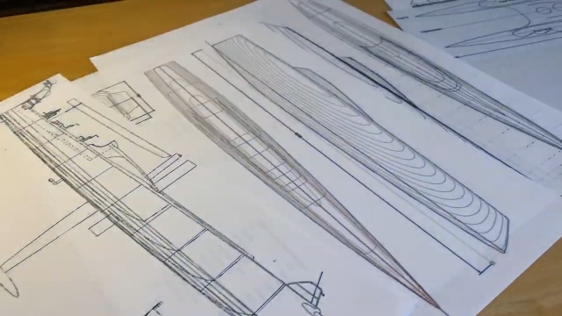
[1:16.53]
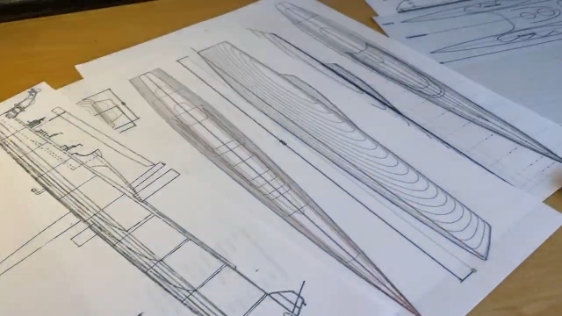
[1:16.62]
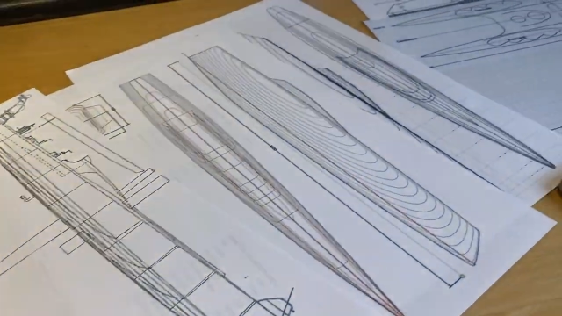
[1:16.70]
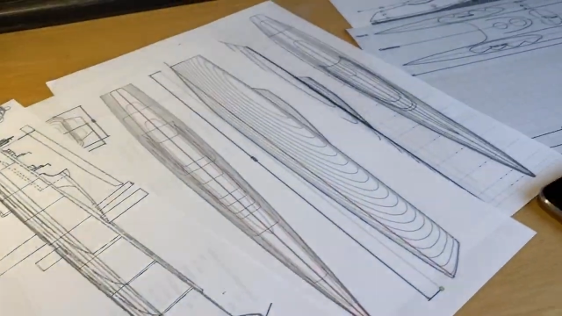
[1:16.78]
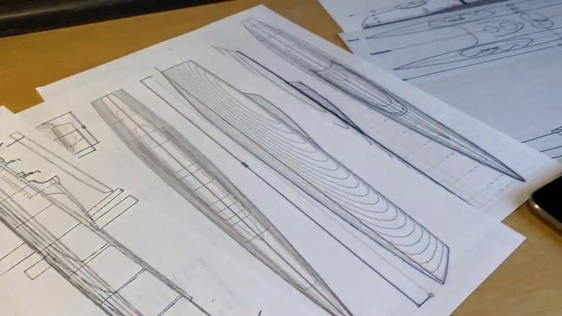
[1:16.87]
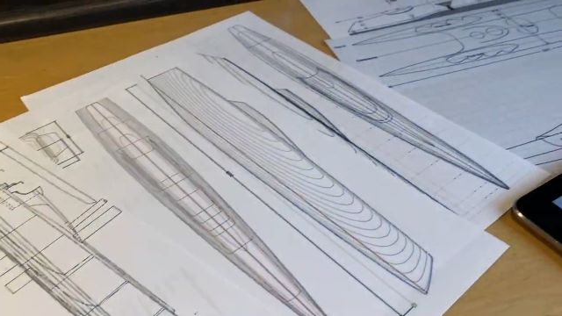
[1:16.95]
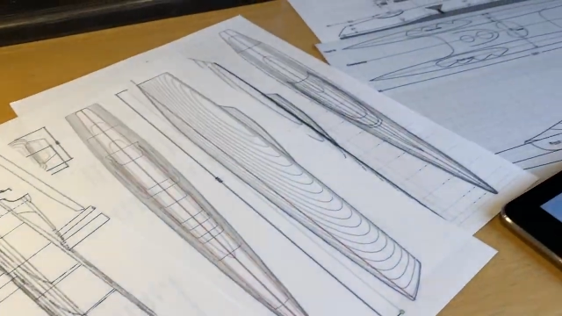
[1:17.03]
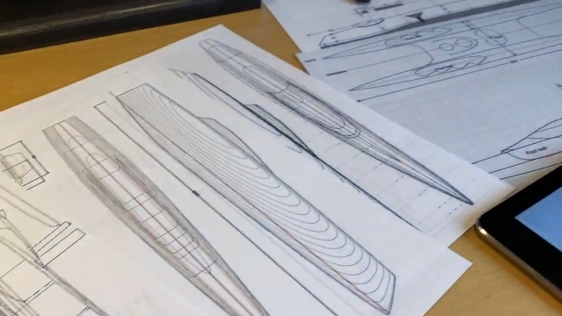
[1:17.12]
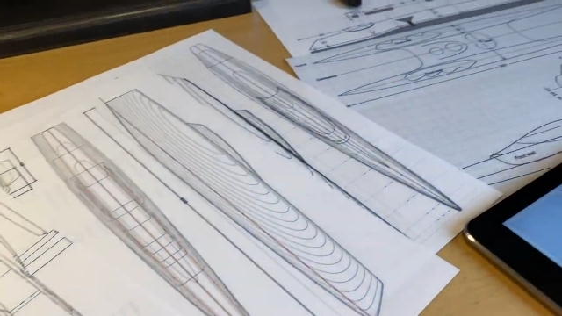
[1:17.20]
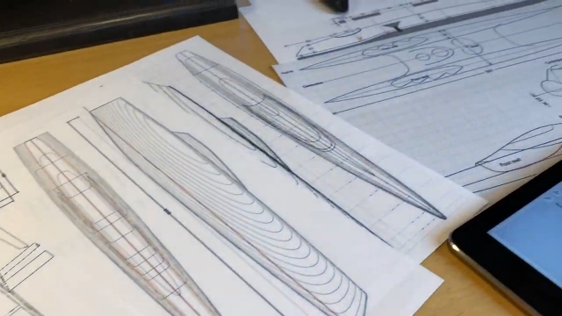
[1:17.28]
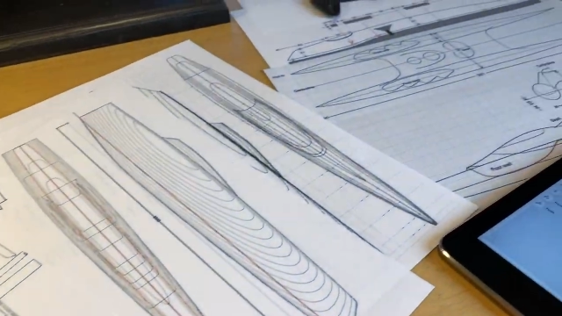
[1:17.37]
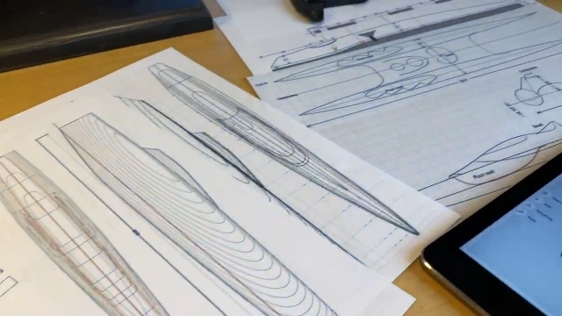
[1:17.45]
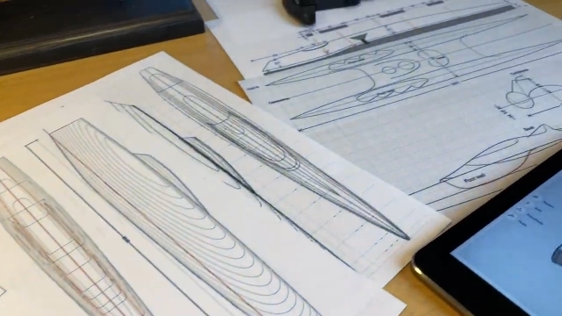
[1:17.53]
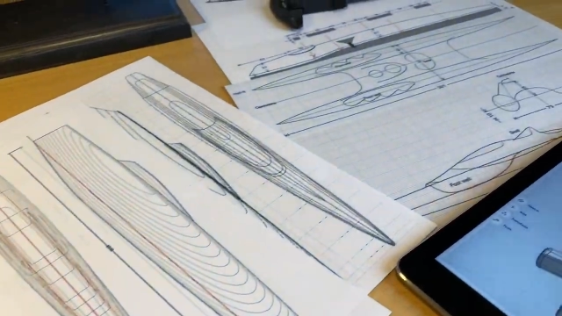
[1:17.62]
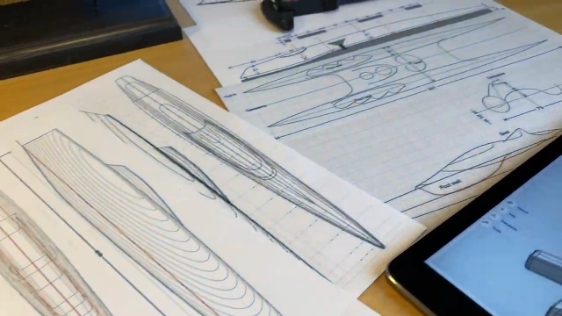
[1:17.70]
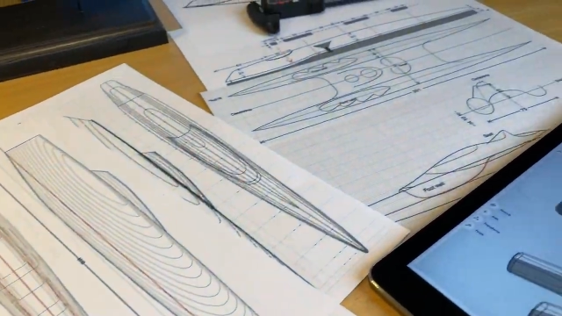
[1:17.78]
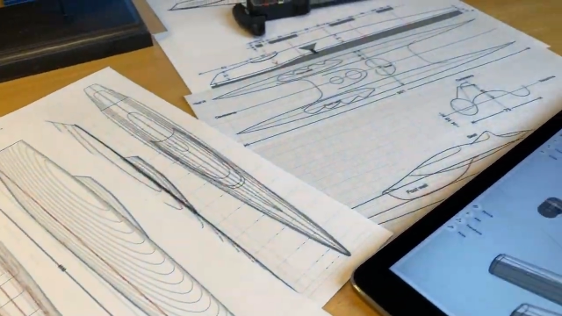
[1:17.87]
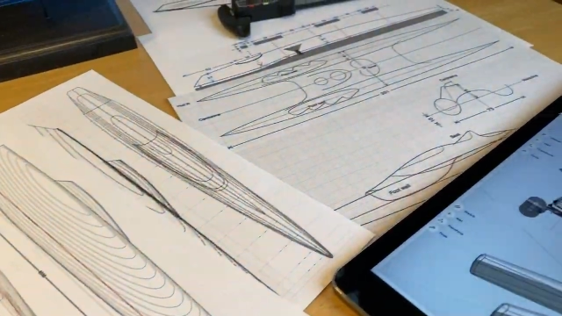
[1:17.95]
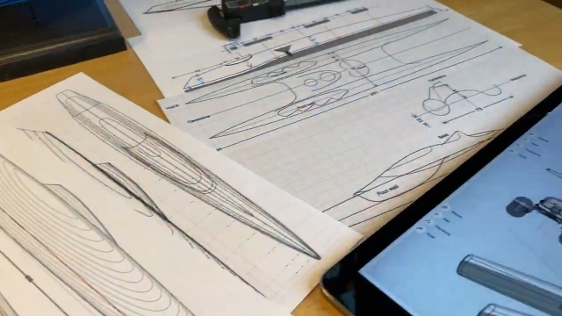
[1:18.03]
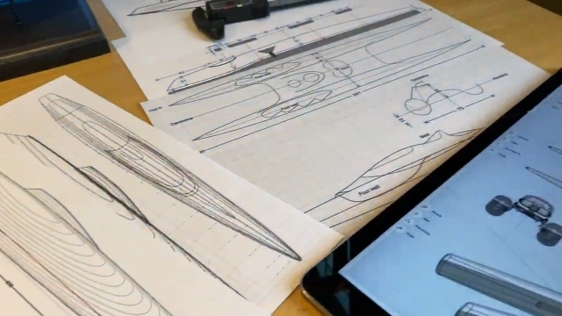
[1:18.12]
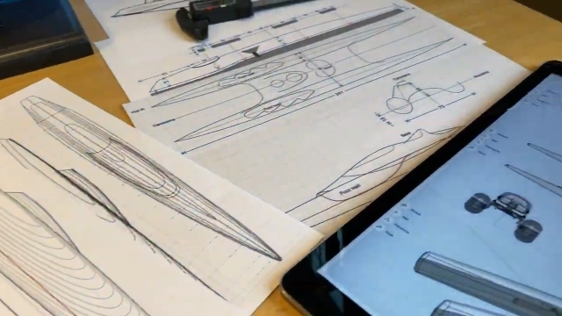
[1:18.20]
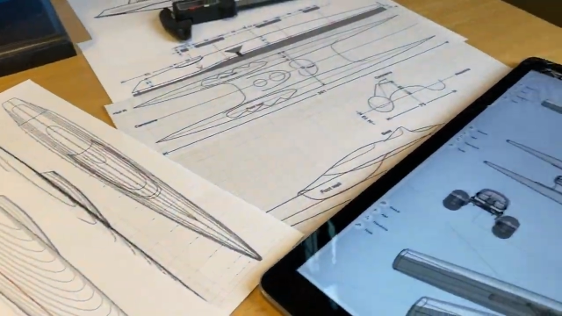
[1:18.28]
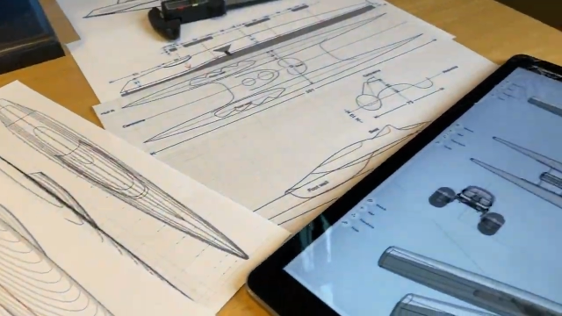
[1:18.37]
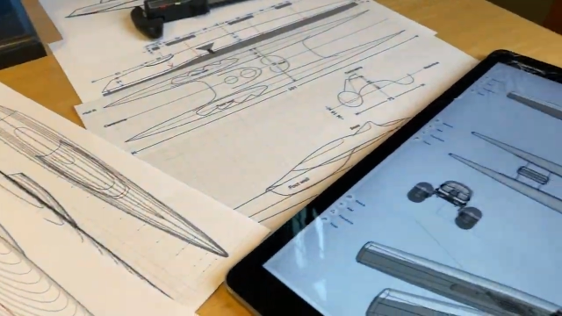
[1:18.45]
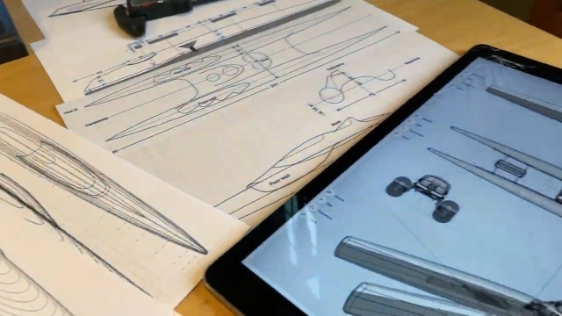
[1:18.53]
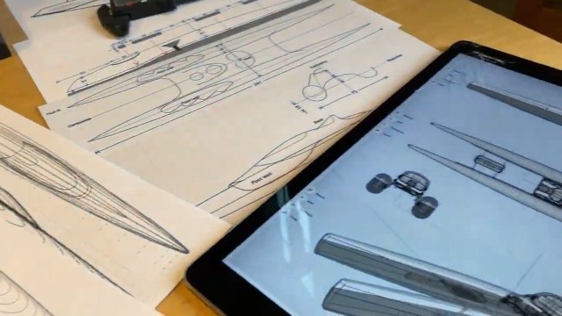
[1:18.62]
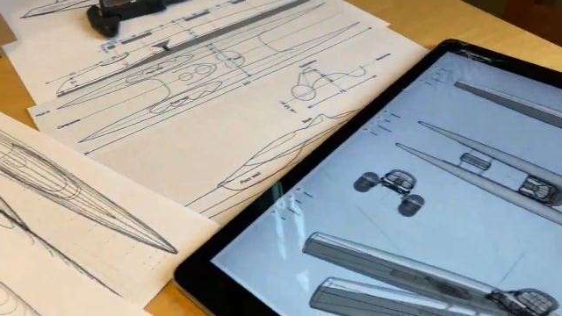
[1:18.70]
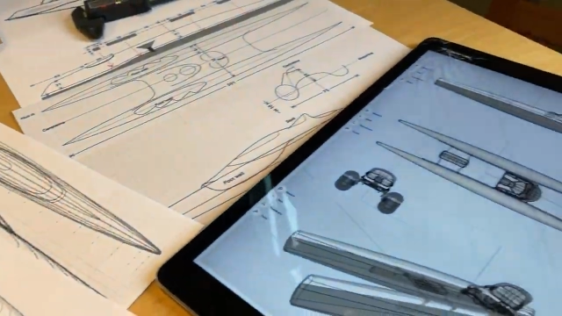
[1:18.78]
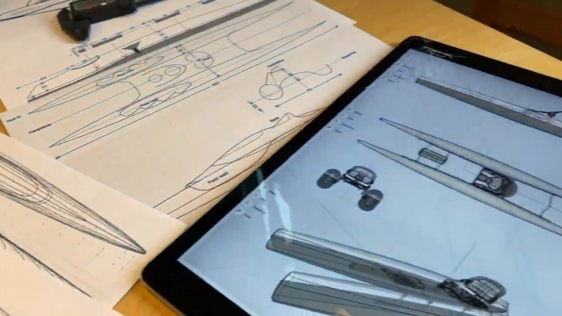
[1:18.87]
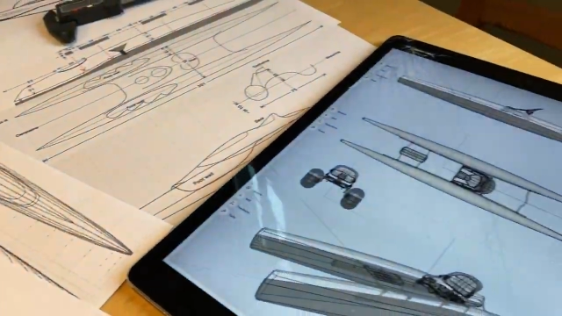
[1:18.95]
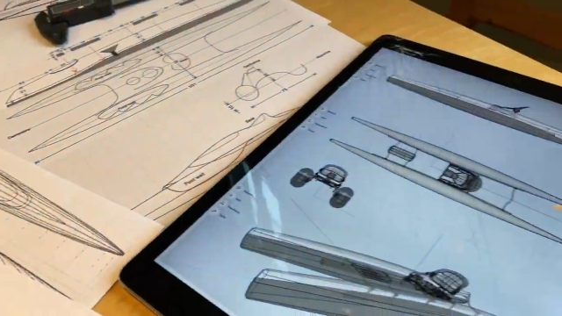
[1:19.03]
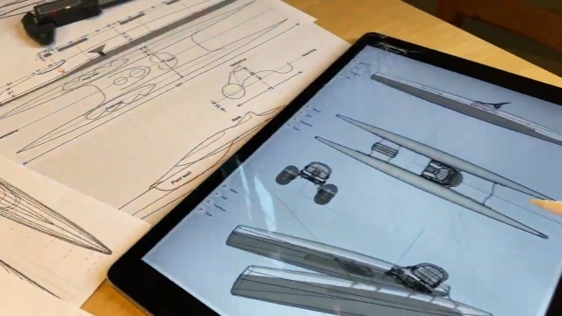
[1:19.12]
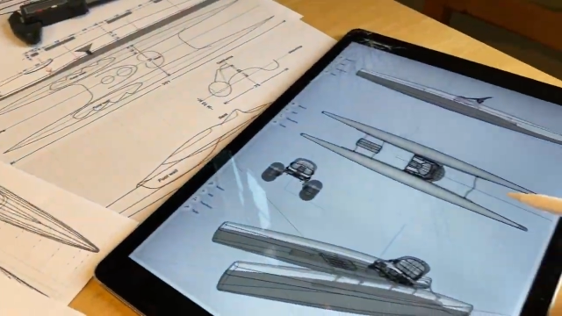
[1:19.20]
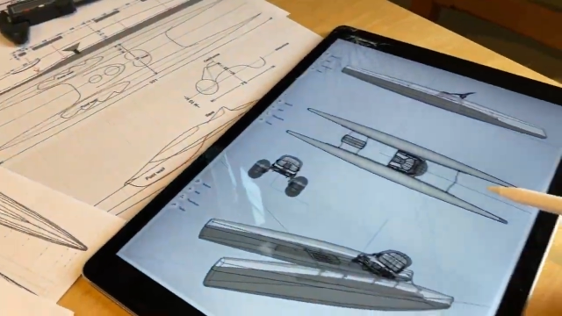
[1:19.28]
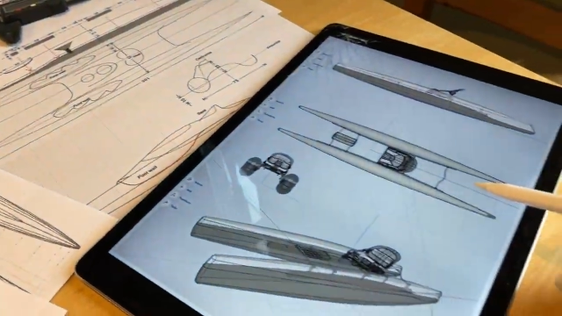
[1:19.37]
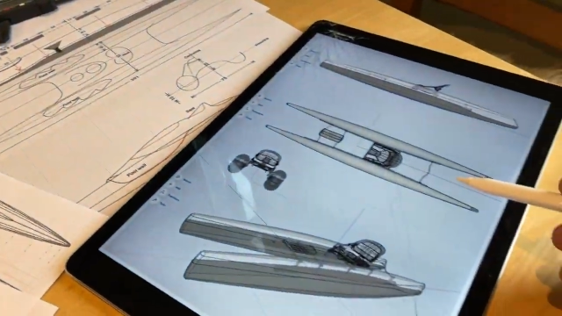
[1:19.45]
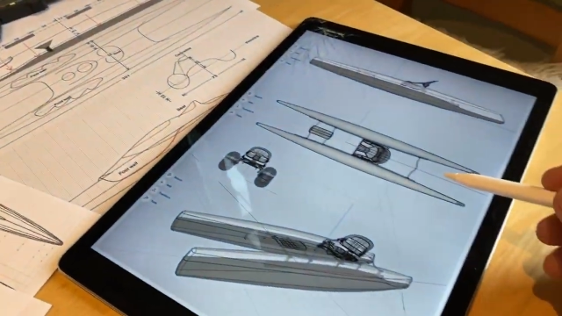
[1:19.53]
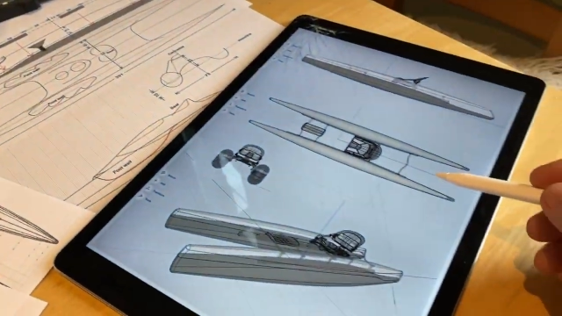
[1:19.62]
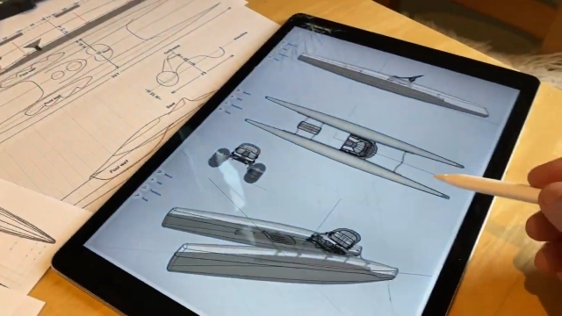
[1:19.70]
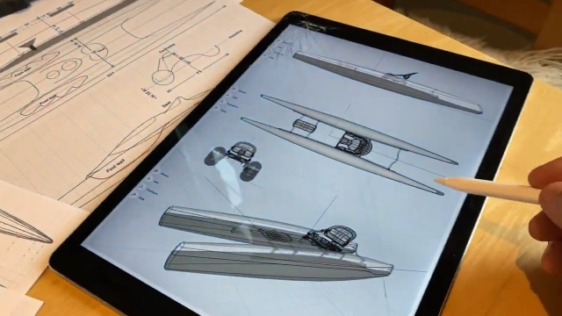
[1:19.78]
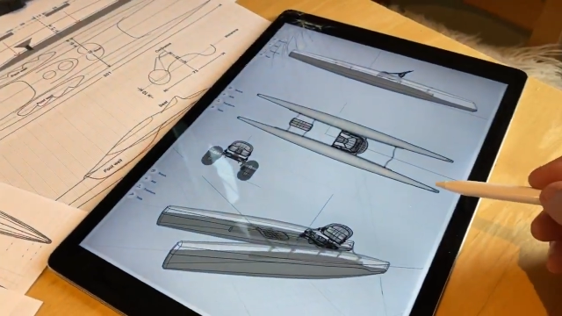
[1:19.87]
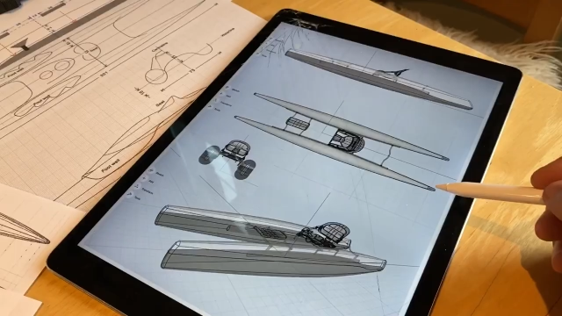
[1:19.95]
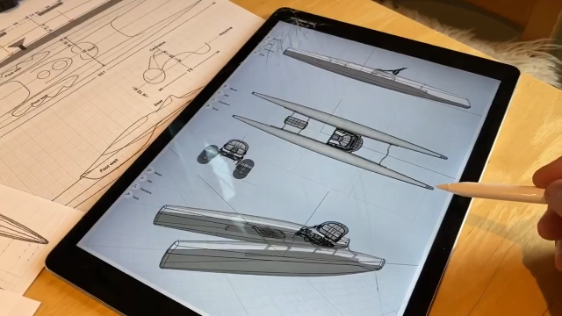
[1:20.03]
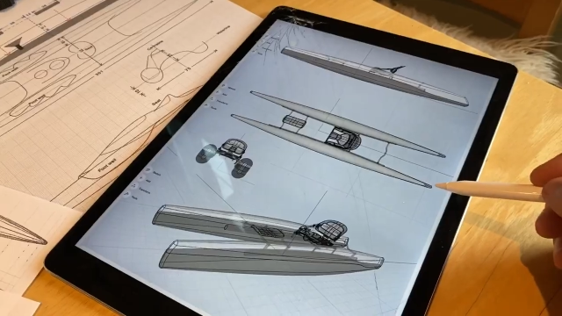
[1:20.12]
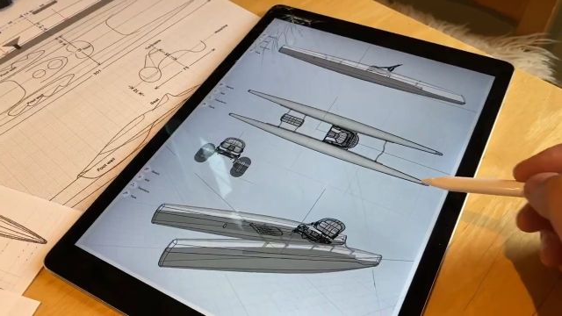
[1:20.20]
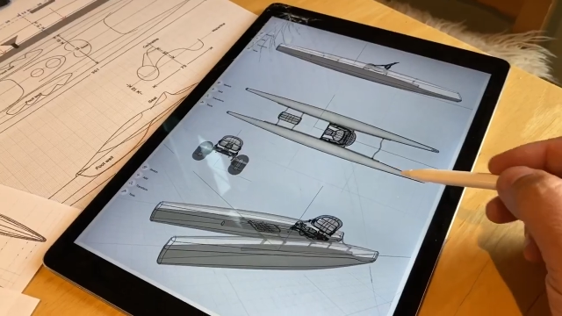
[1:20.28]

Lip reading: Nobody's mouth can be seen.